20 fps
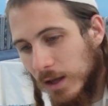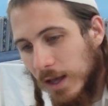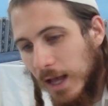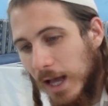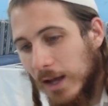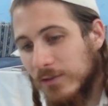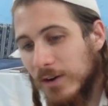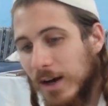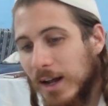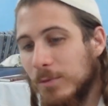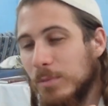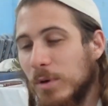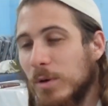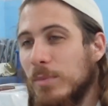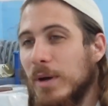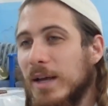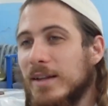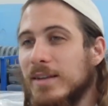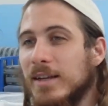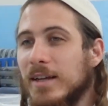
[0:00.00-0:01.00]
Aval
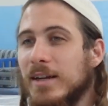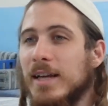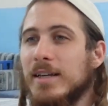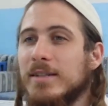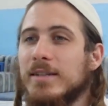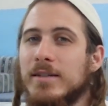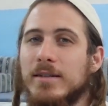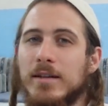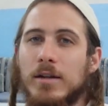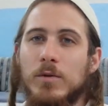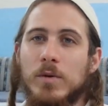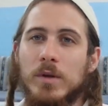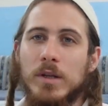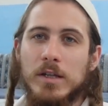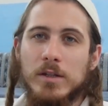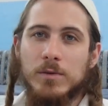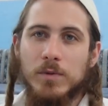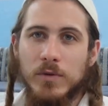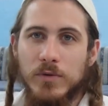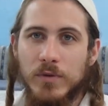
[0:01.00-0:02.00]
beit Knesset, and with
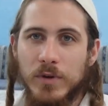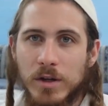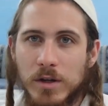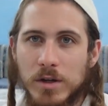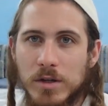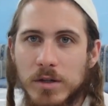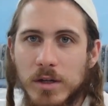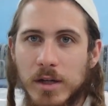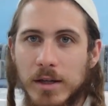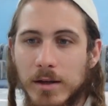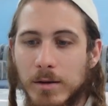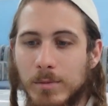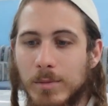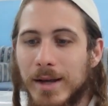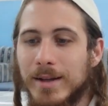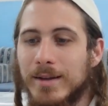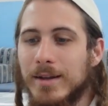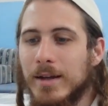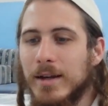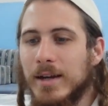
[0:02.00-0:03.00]
this we're finished in the
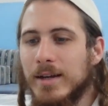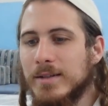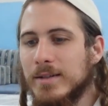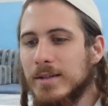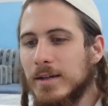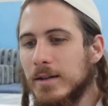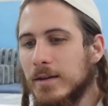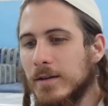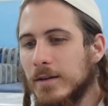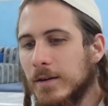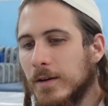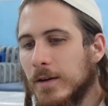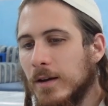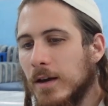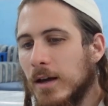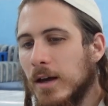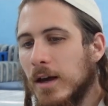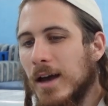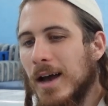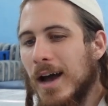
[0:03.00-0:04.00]
Beit Knesset.
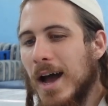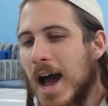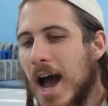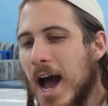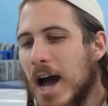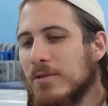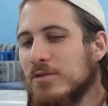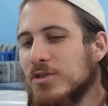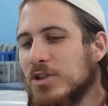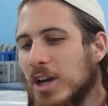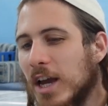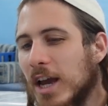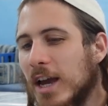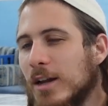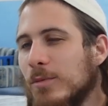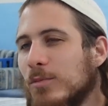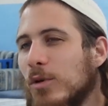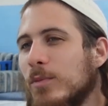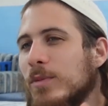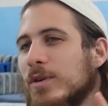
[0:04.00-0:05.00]
Af
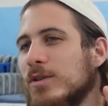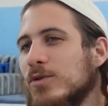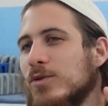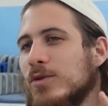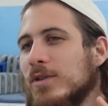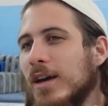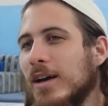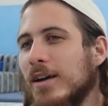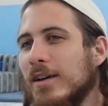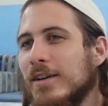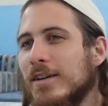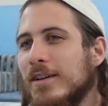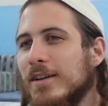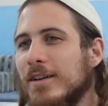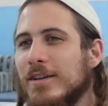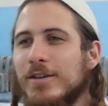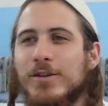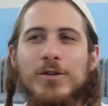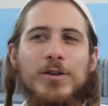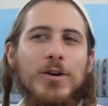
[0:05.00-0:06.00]
she'en bo mezuzah.
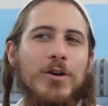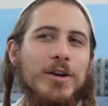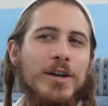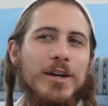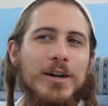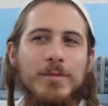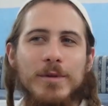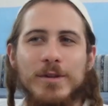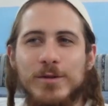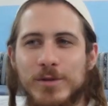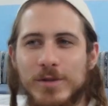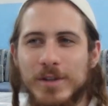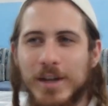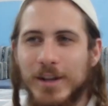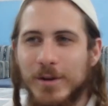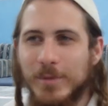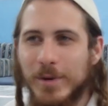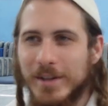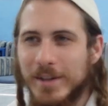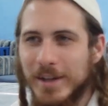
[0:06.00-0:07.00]
You don't need a mezuzah in
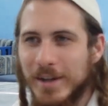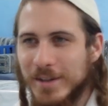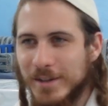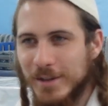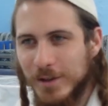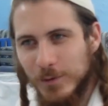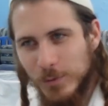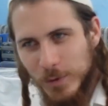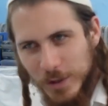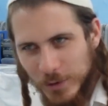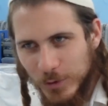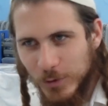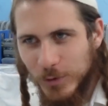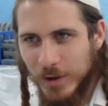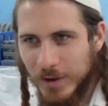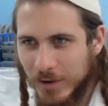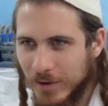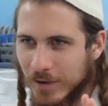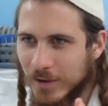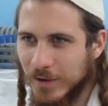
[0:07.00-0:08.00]
a Beit Knesset. We do
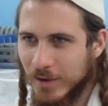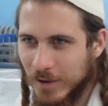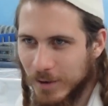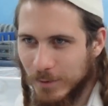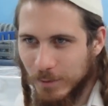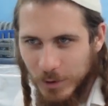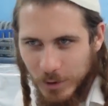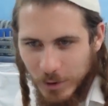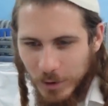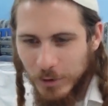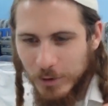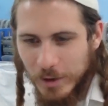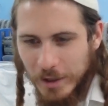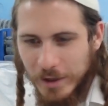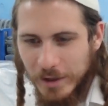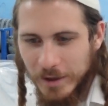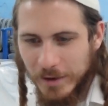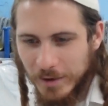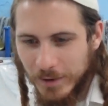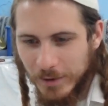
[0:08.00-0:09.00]
it, but you don't need
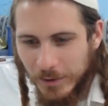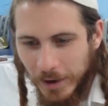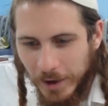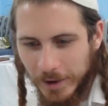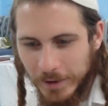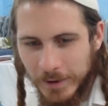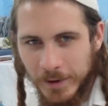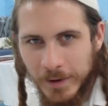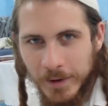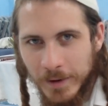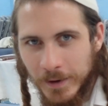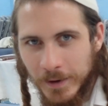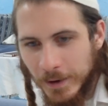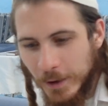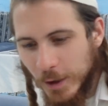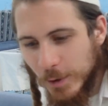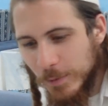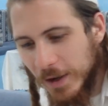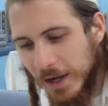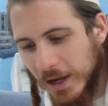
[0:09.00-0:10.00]
it, right?
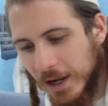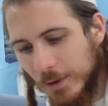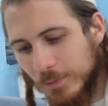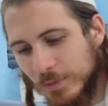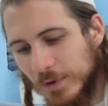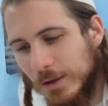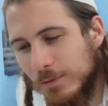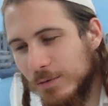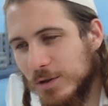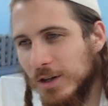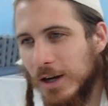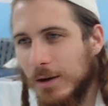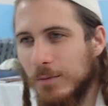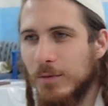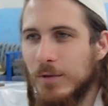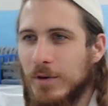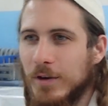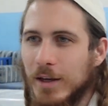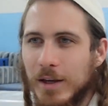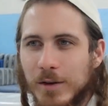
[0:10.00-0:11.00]
Mechabdim sham.
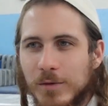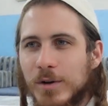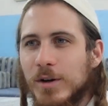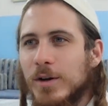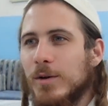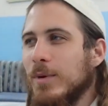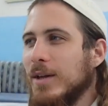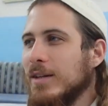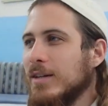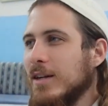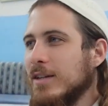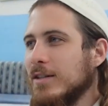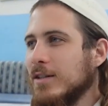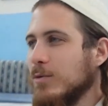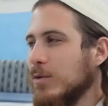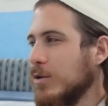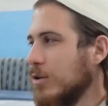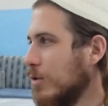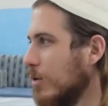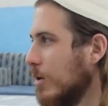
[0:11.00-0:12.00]
Even in a Beit Knesset
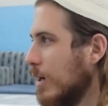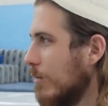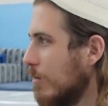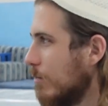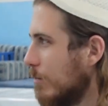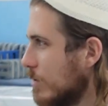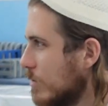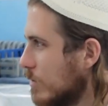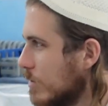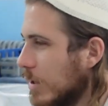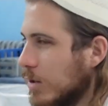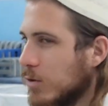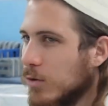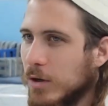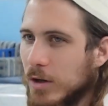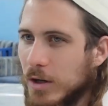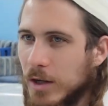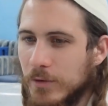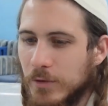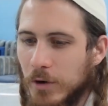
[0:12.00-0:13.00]
where you don't have a mezuzah, you
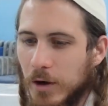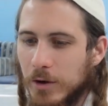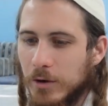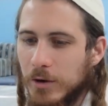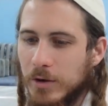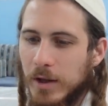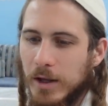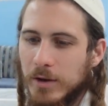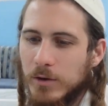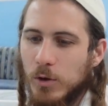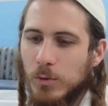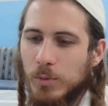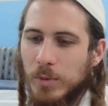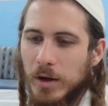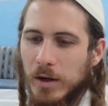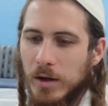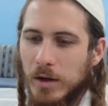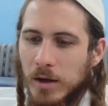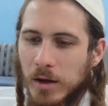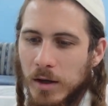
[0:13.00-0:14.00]
could give honor in that
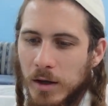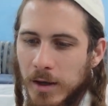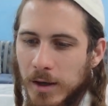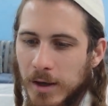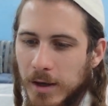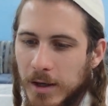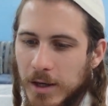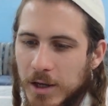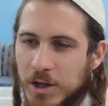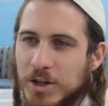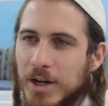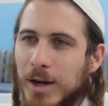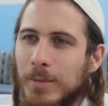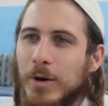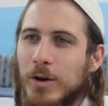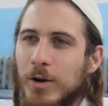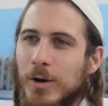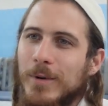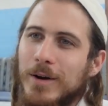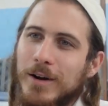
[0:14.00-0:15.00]
opening. Ki sham
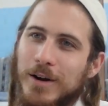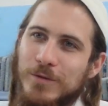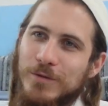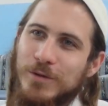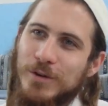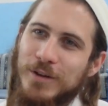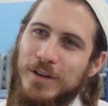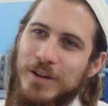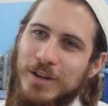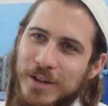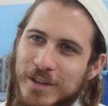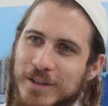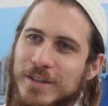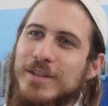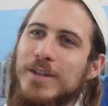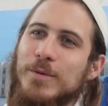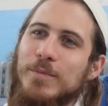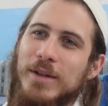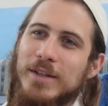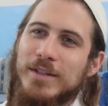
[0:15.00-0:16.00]
makom hakavod, because it's
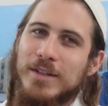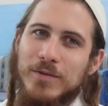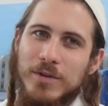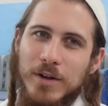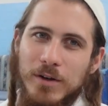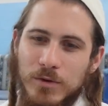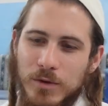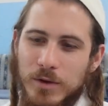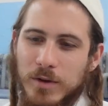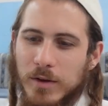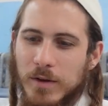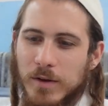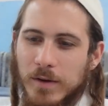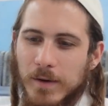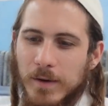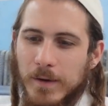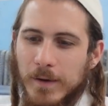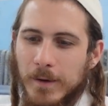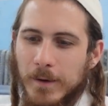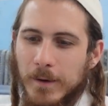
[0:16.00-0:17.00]
a place of kavod.
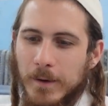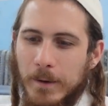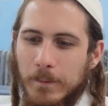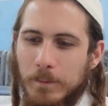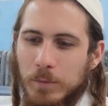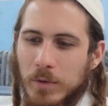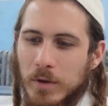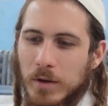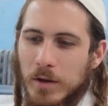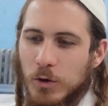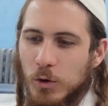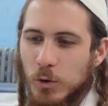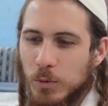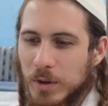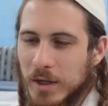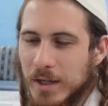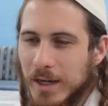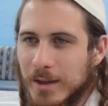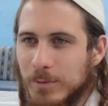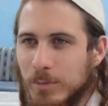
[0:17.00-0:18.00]
Ki
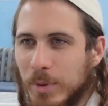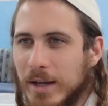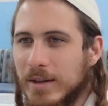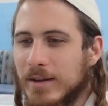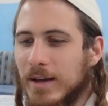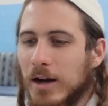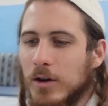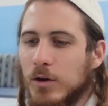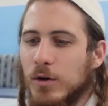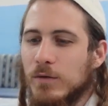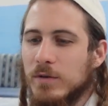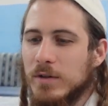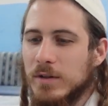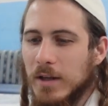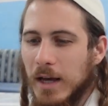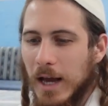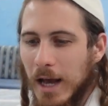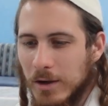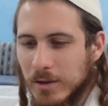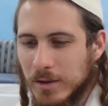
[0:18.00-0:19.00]
ubchinat Beit Yaakov, is
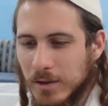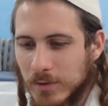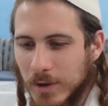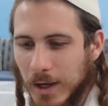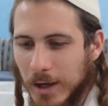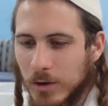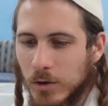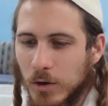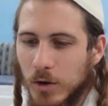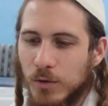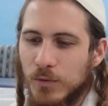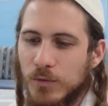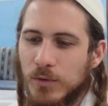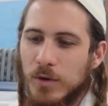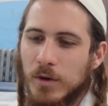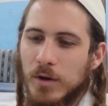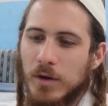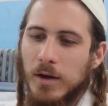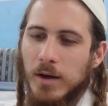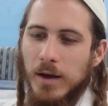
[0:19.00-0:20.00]
the house of Yaakov.
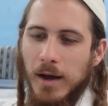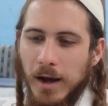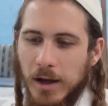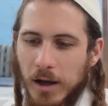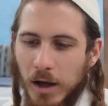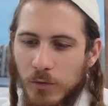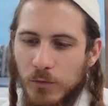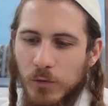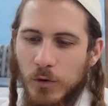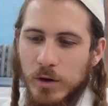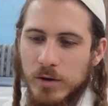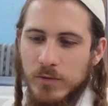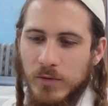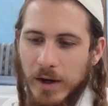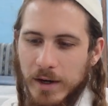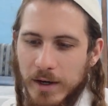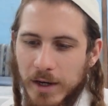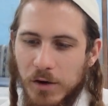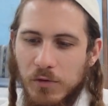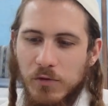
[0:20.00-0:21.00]
Hakavod
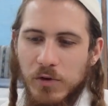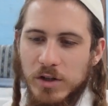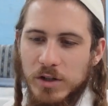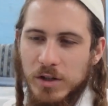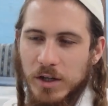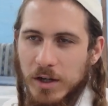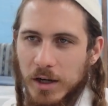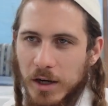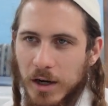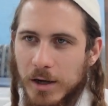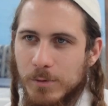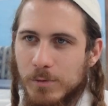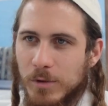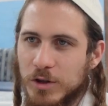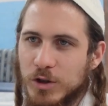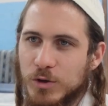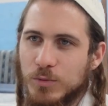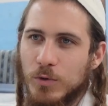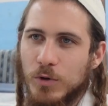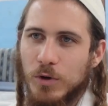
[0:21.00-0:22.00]
va'nefesh nikreim
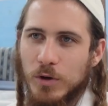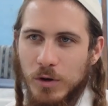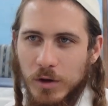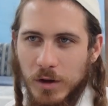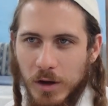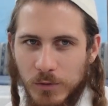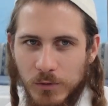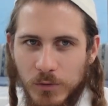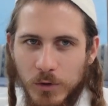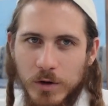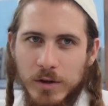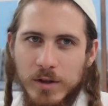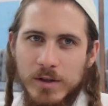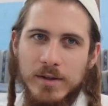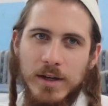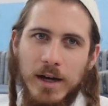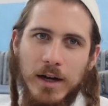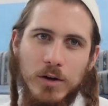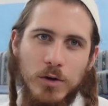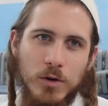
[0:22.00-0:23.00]
mashmo. Kavod is
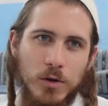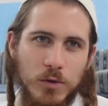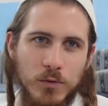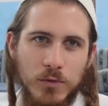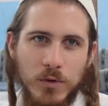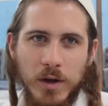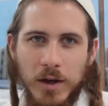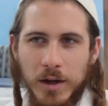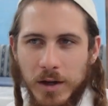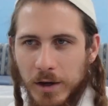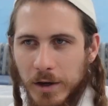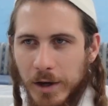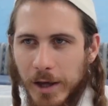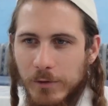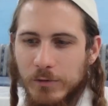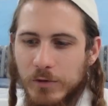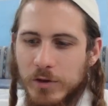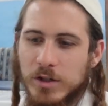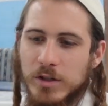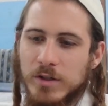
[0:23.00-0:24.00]
Yaakov.
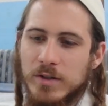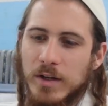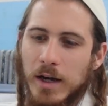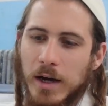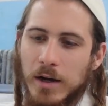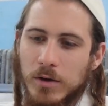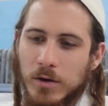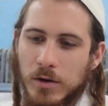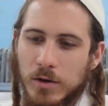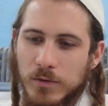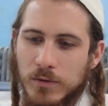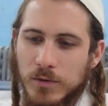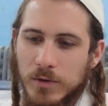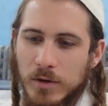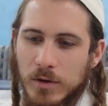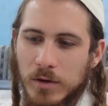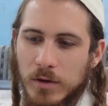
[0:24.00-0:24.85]
Nefesh is Yaakov.